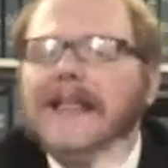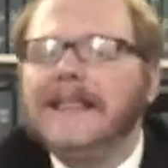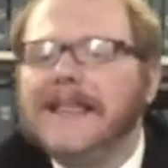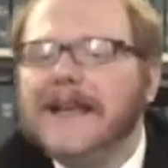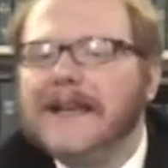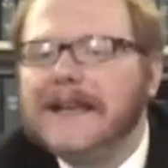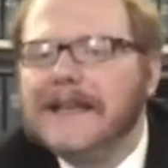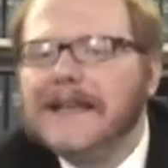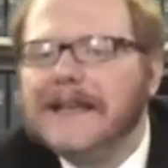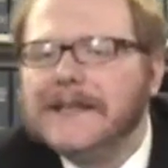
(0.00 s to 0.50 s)

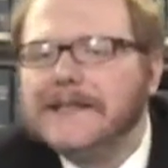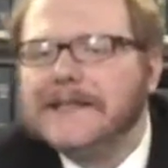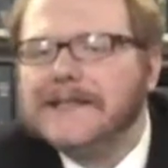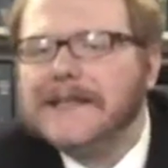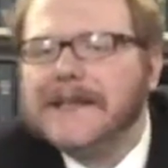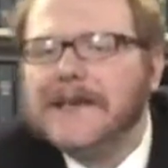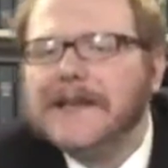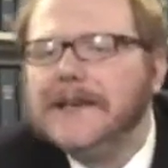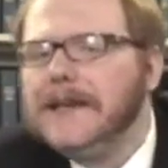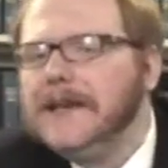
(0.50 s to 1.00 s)
That
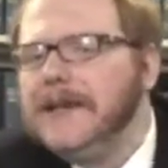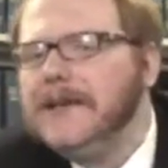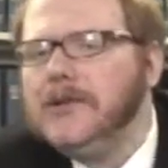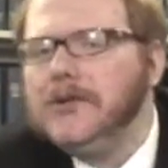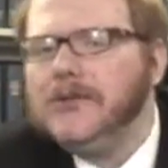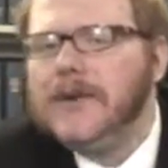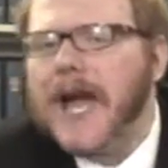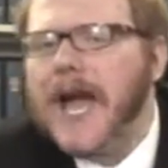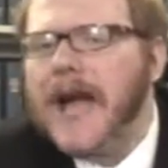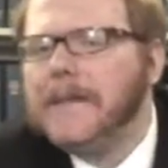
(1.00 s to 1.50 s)
is, he
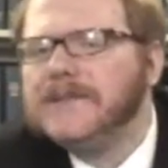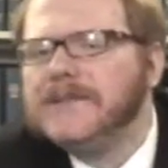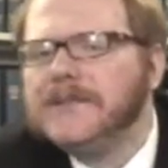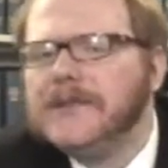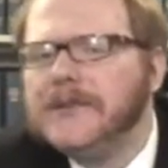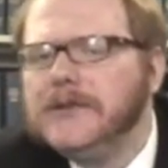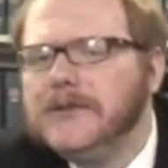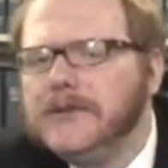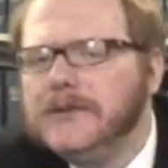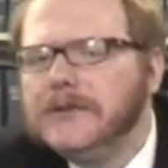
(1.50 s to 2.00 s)
knew
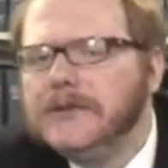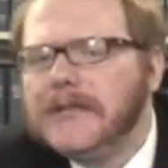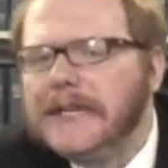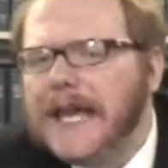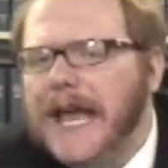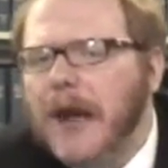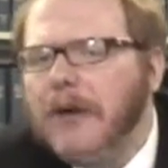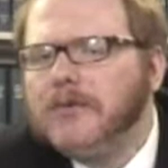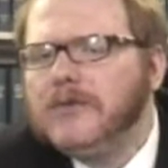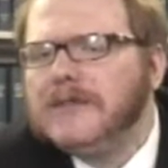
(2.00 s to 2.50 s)
absolutely
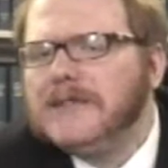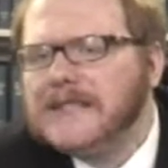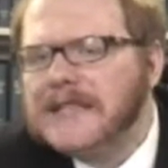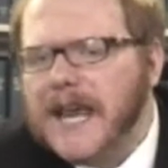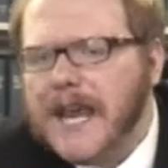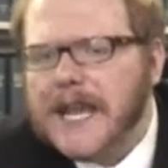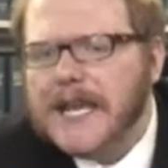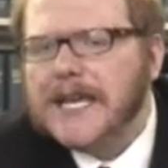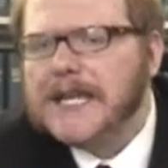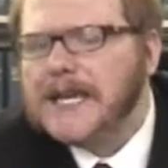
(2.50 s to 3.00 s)
how to
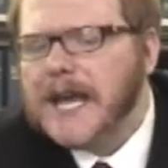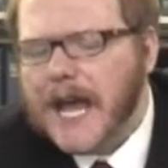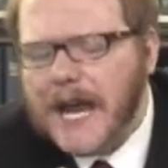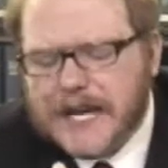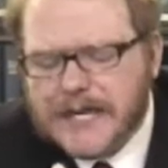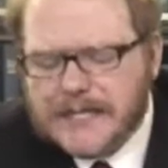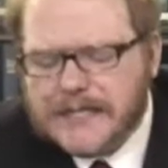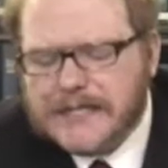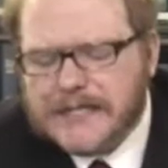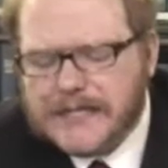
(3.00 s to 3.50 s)
take an
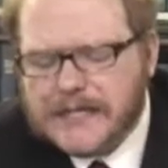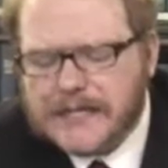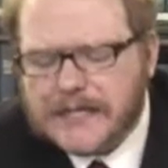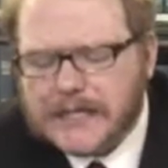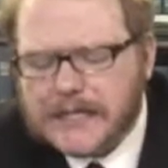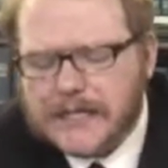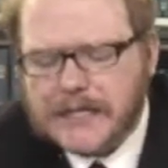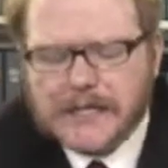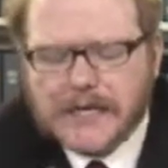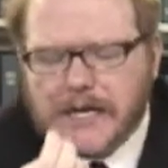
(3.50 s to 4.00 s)
idea
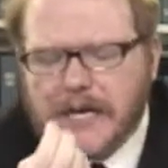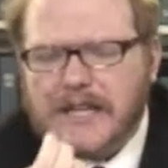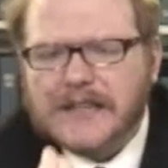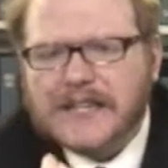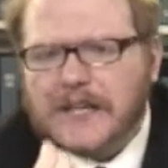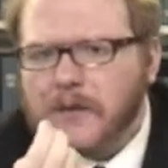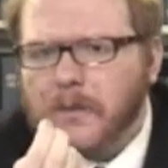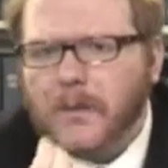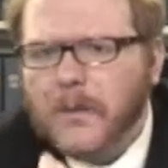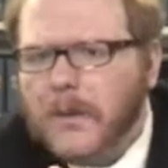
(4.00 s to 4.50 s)

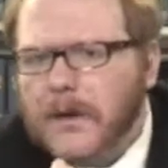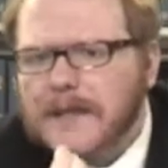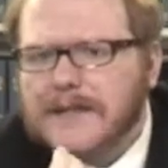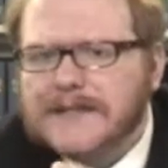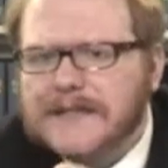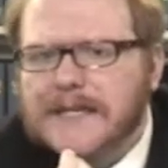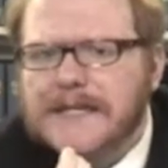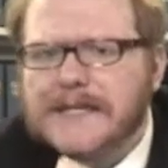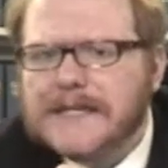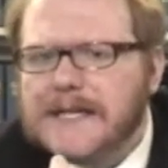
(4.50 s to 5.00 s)
that
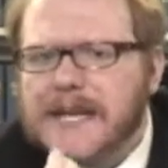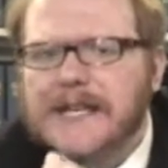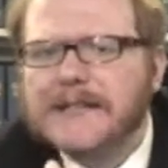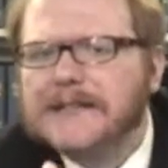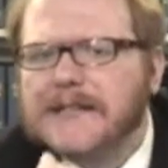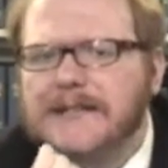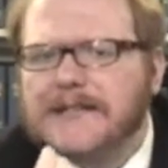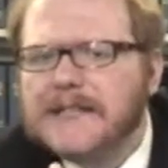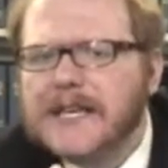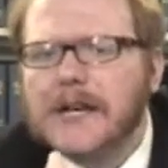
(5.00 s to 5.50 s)
wasn't
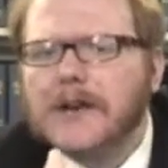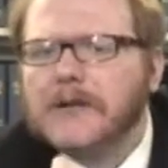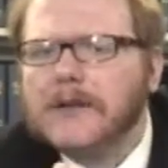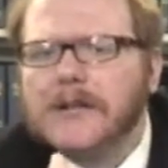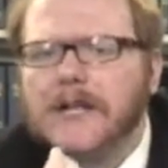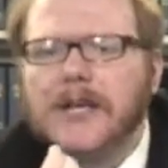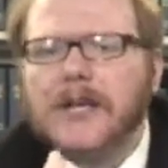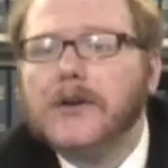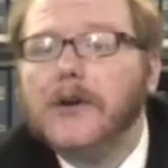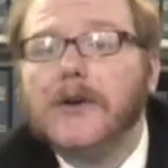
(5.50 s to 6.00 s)

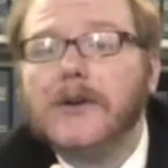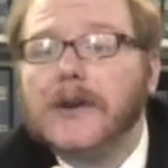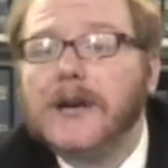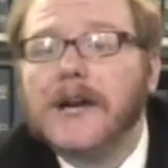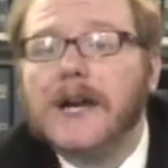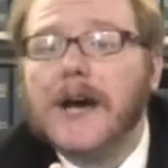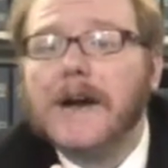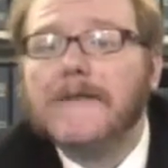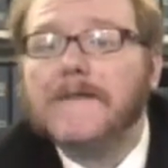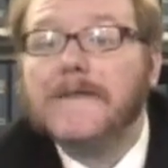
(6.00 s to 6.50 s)
necessarily good
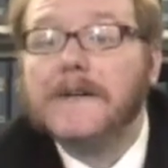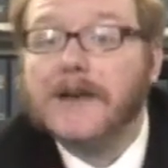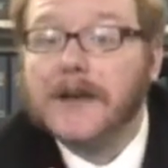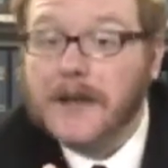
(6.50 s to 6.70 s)
enough,